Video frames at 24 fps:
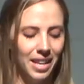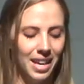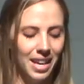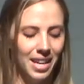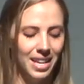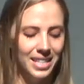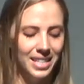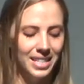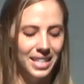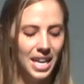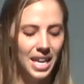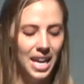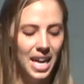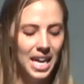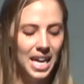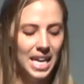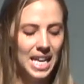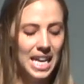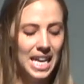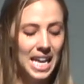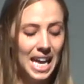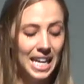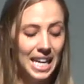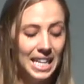And
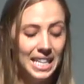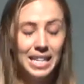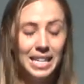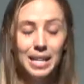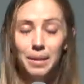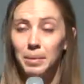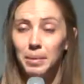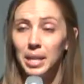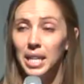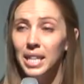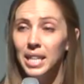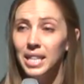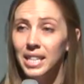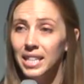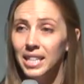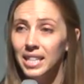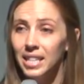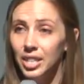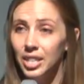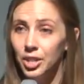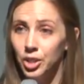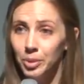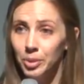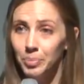he ended up killing
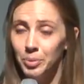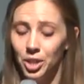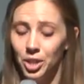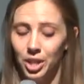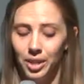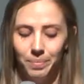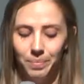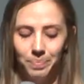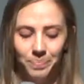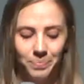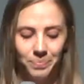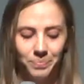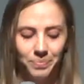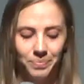an Egyptian.